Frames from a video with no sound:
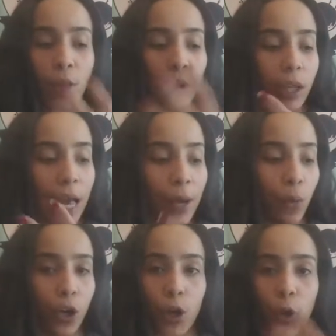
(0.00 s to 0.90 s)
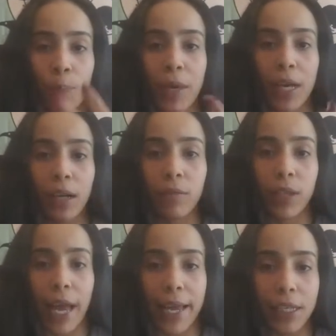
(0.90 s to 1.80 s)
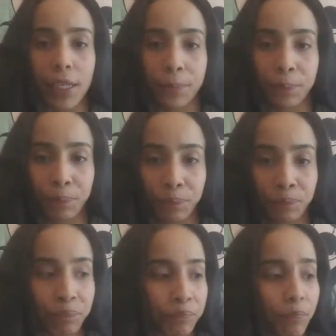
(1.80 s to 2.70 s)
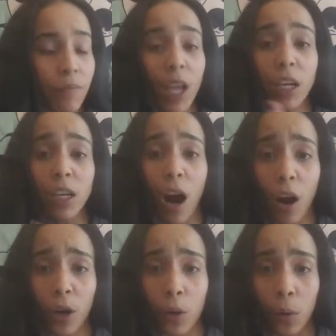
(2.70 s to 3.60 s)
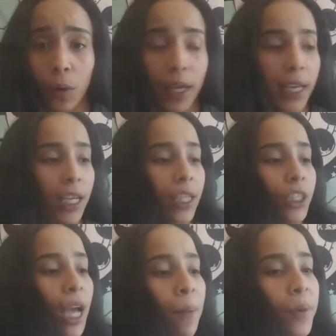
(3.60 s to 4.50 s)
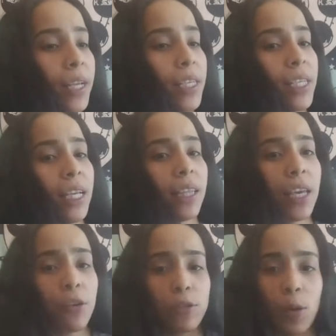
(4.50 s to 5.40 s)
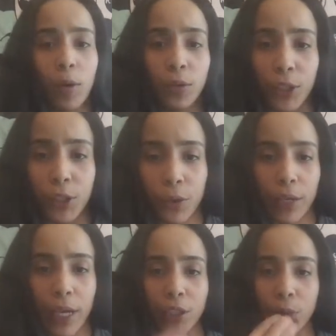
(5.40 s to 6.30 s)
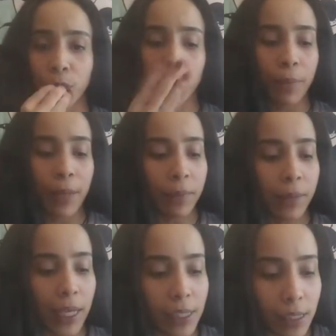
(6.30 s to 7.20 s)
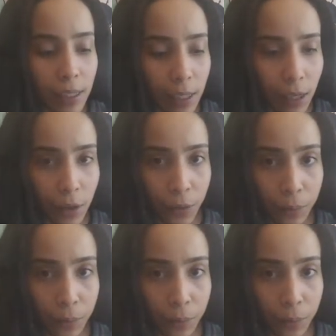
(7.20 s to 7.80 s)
You're a light worker. You're a beacon of light. Carl. Champion D, thank you so much for your donation. Many blessings to you.